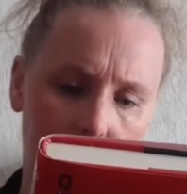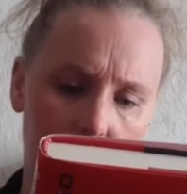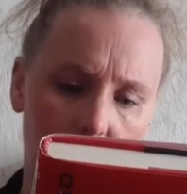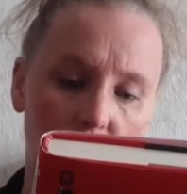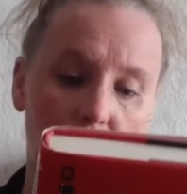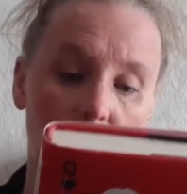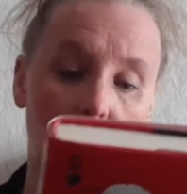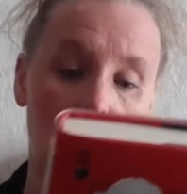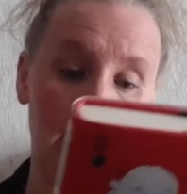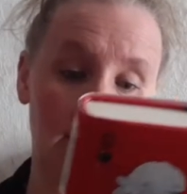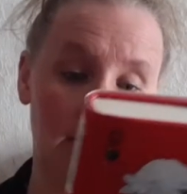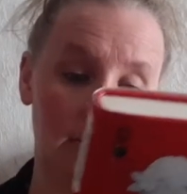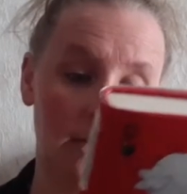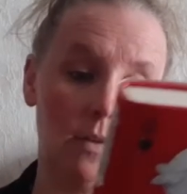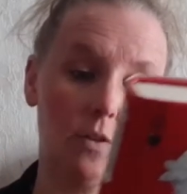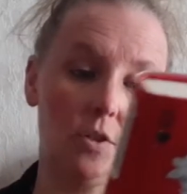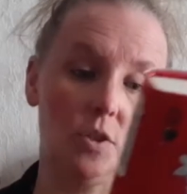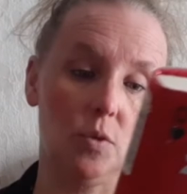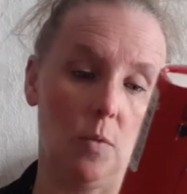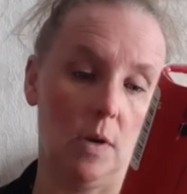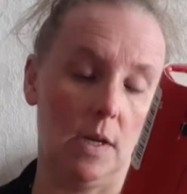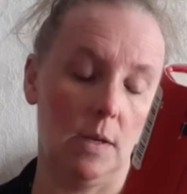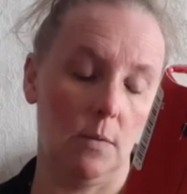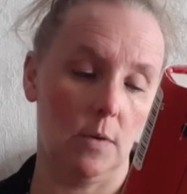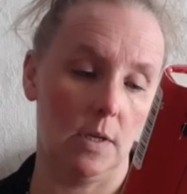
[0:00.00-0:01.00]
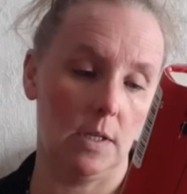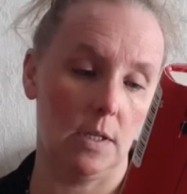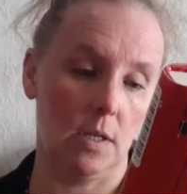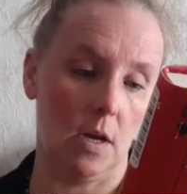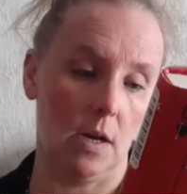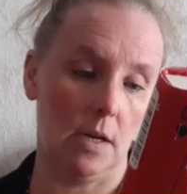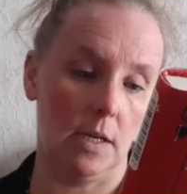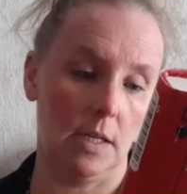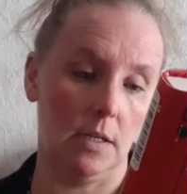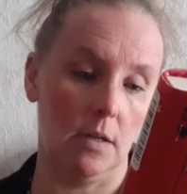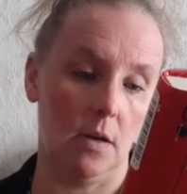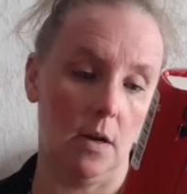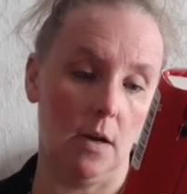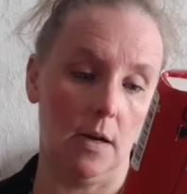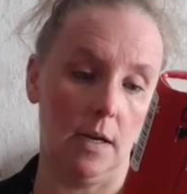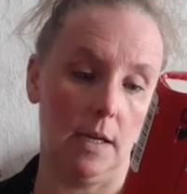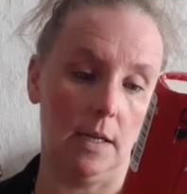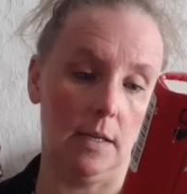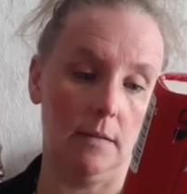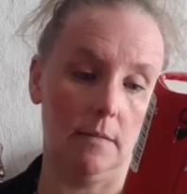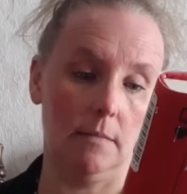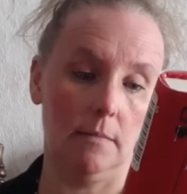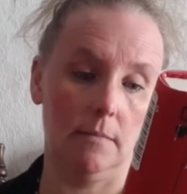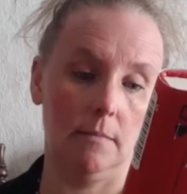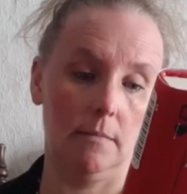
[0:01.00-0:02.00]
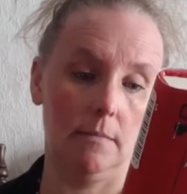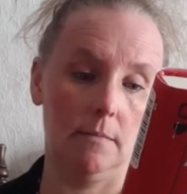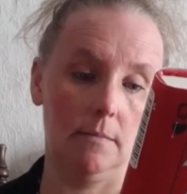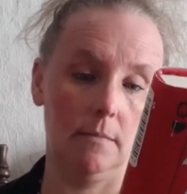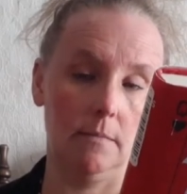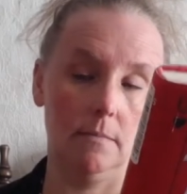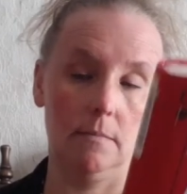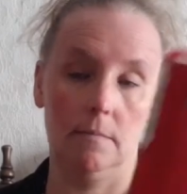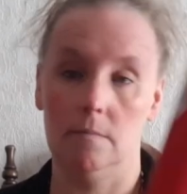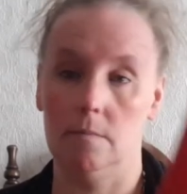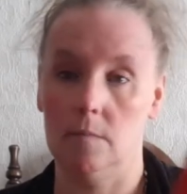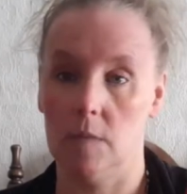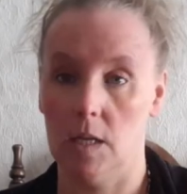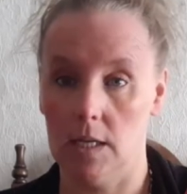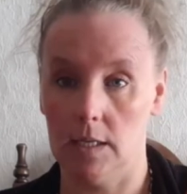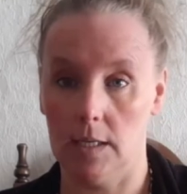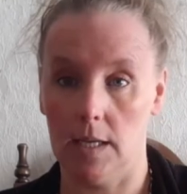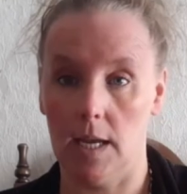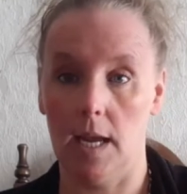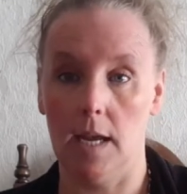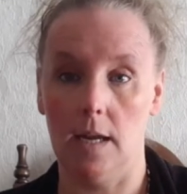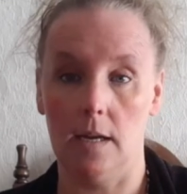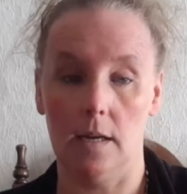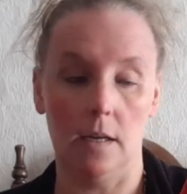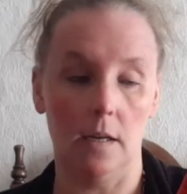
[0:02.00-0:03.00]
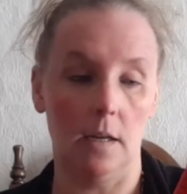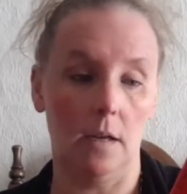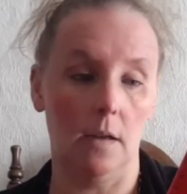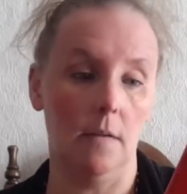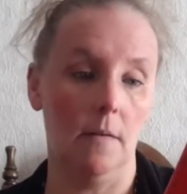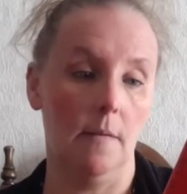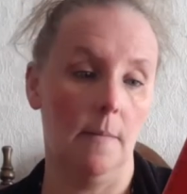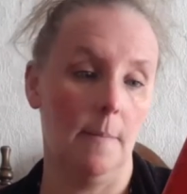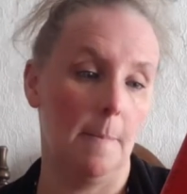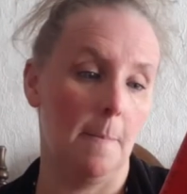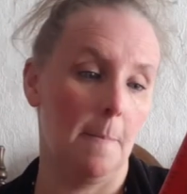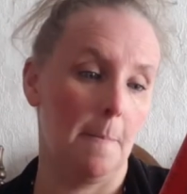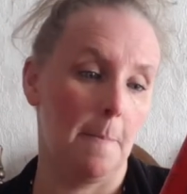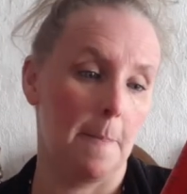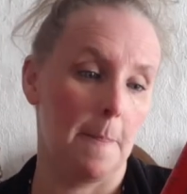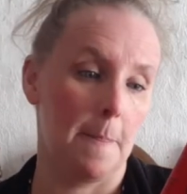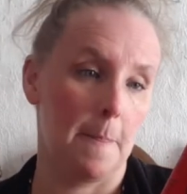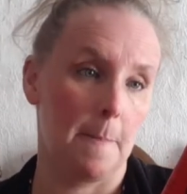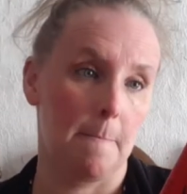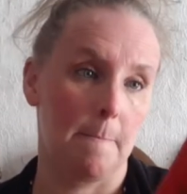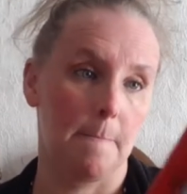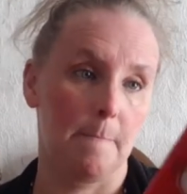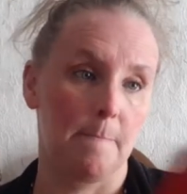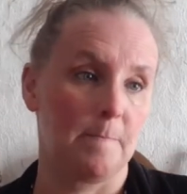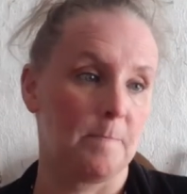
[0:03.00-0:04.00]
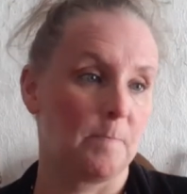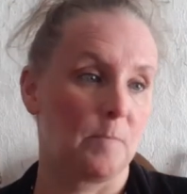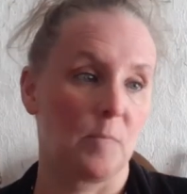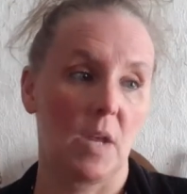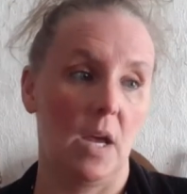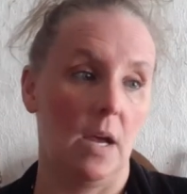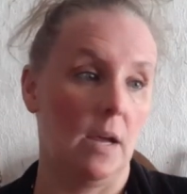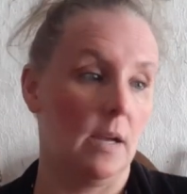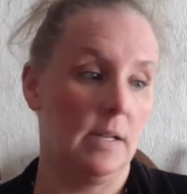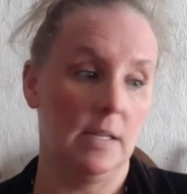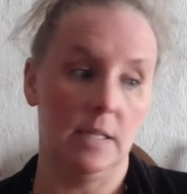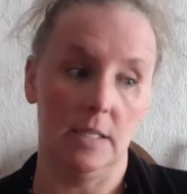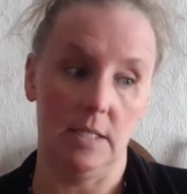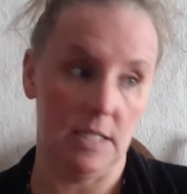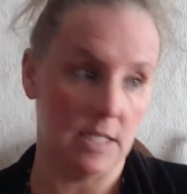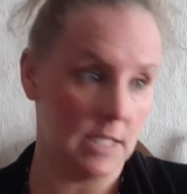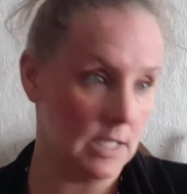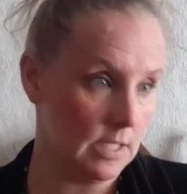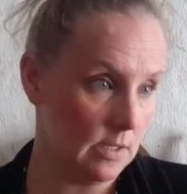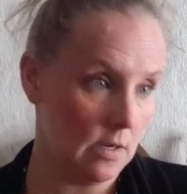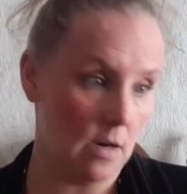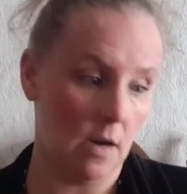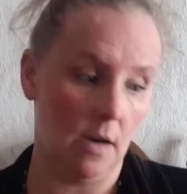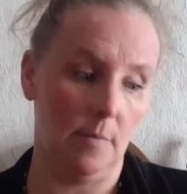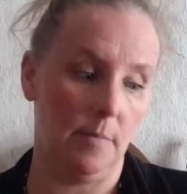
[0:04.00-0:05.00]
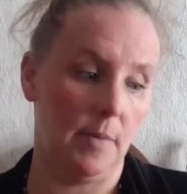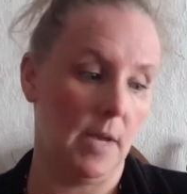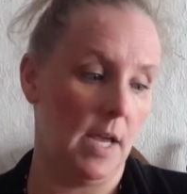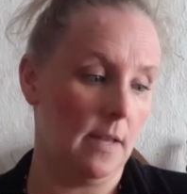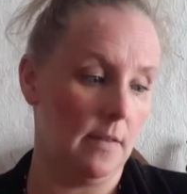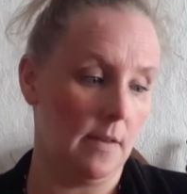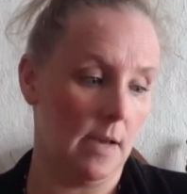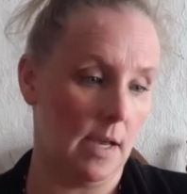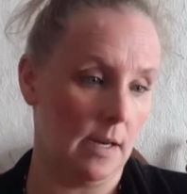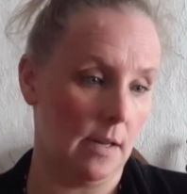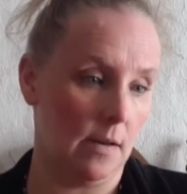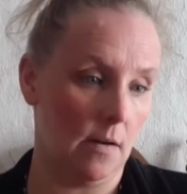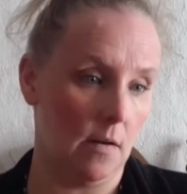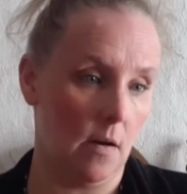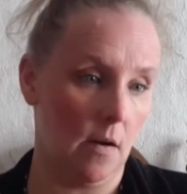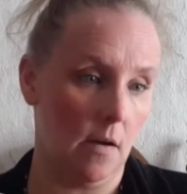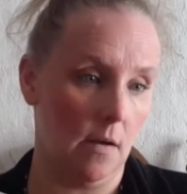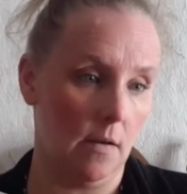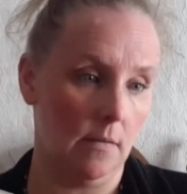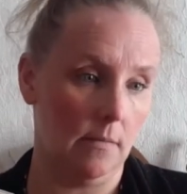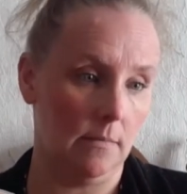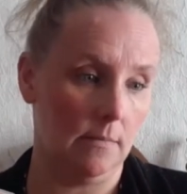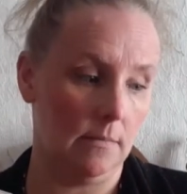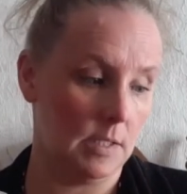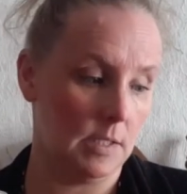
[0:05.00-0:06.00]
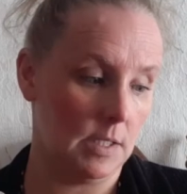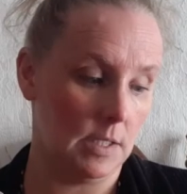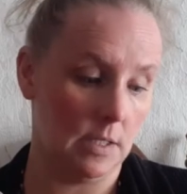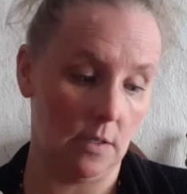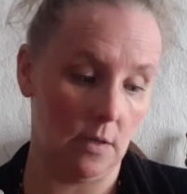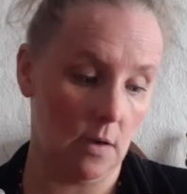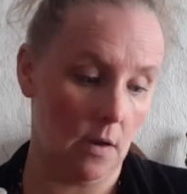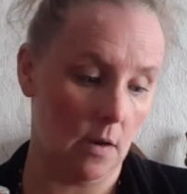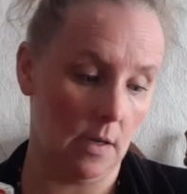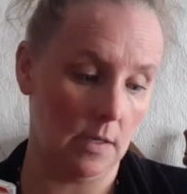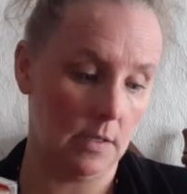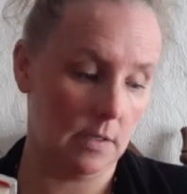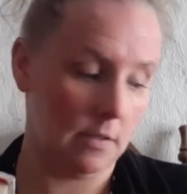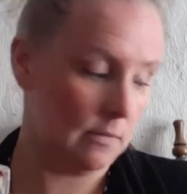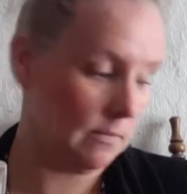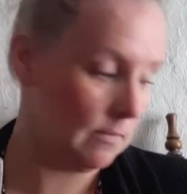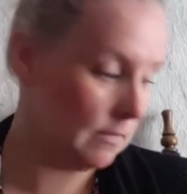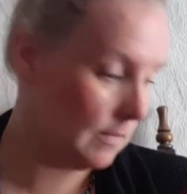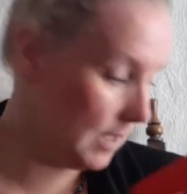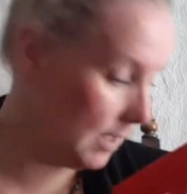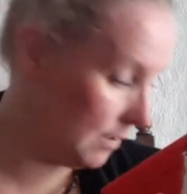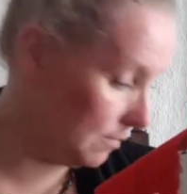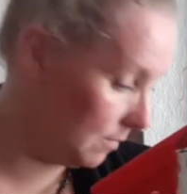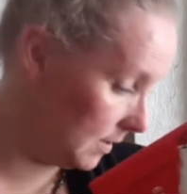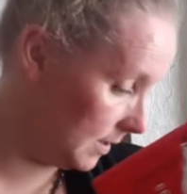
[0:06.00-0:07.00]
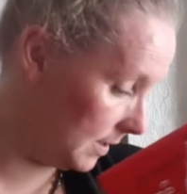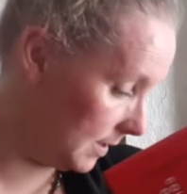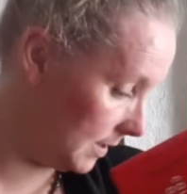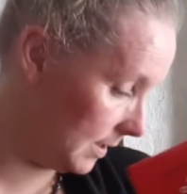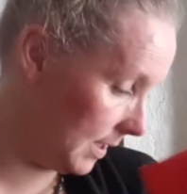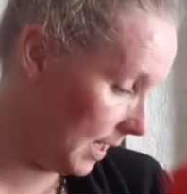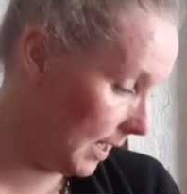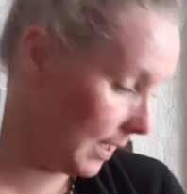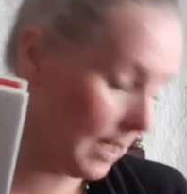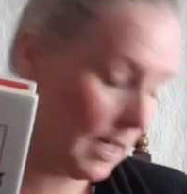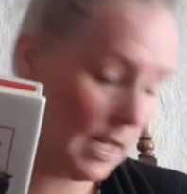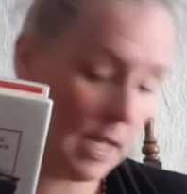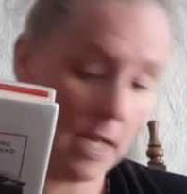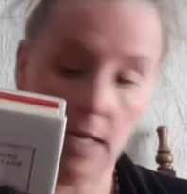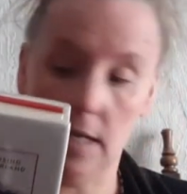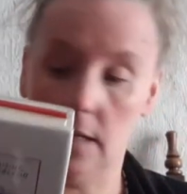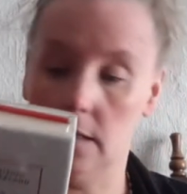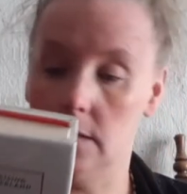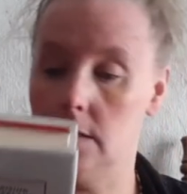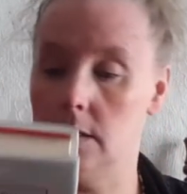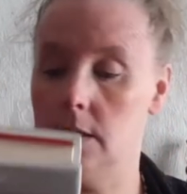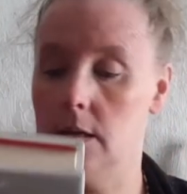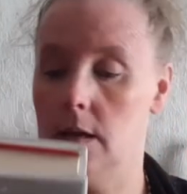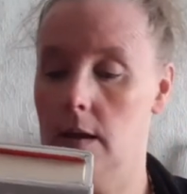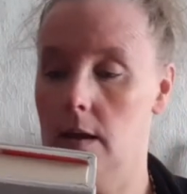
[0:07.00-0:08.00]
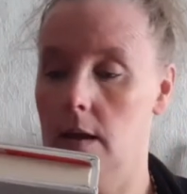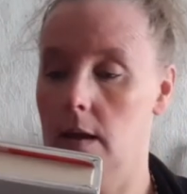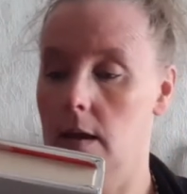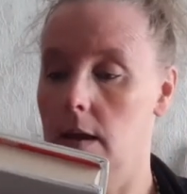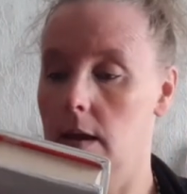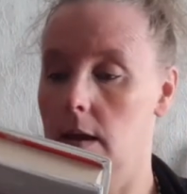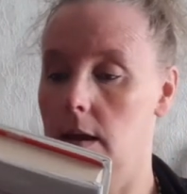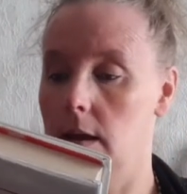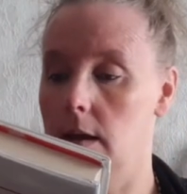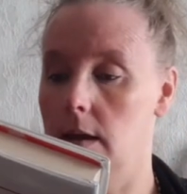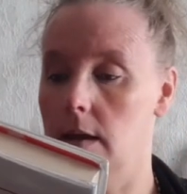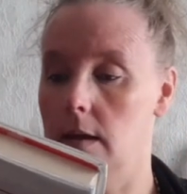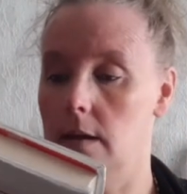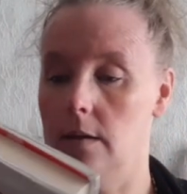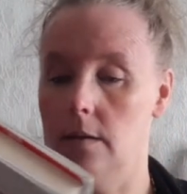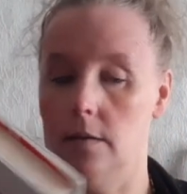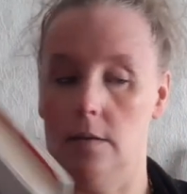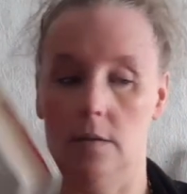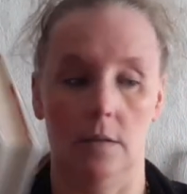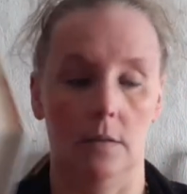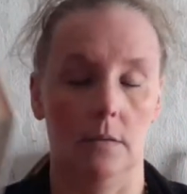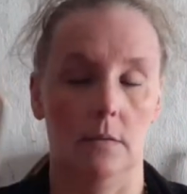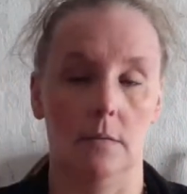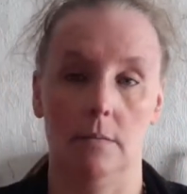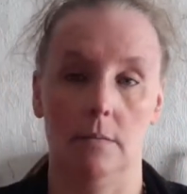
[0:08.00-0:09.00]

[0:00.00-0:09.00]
Regular $21.99 in Canada. I did not pay that at all. Did not. It was secondhand and,